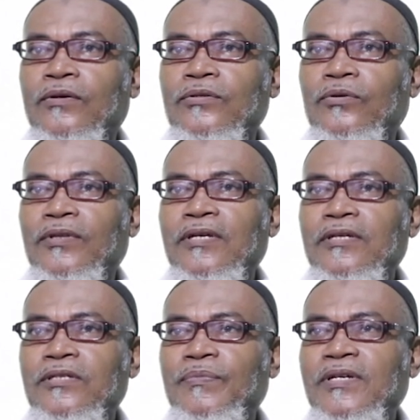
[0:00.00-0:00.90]
So
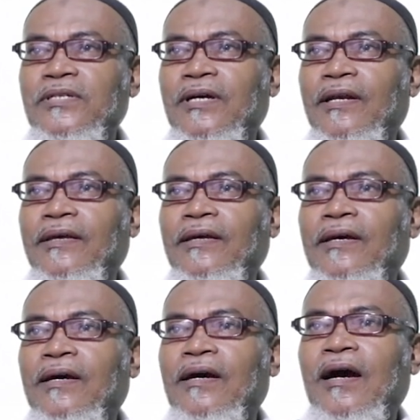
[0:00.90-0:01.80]
these basically
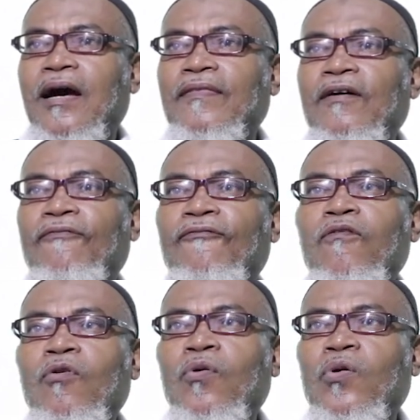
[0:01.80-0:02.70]
are the
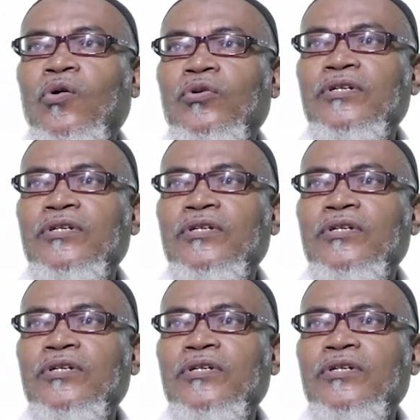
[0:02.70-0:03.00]
four